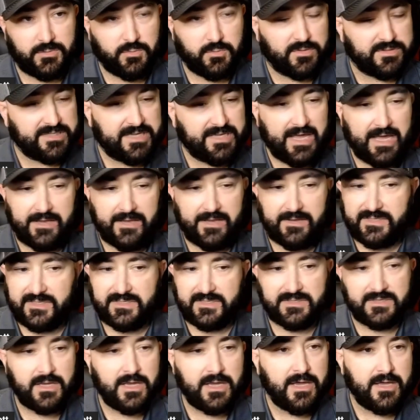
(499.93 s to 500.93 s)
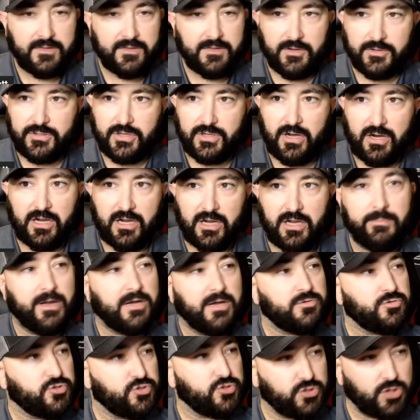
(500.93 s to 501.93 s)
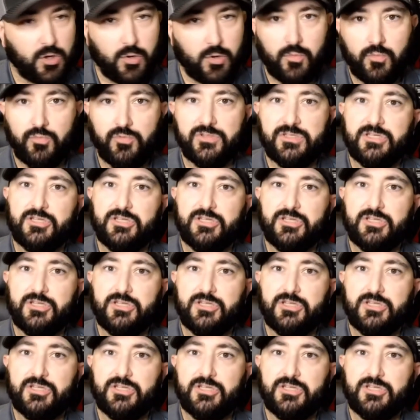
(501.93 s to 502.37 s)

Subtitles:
Once again, they're talking about zones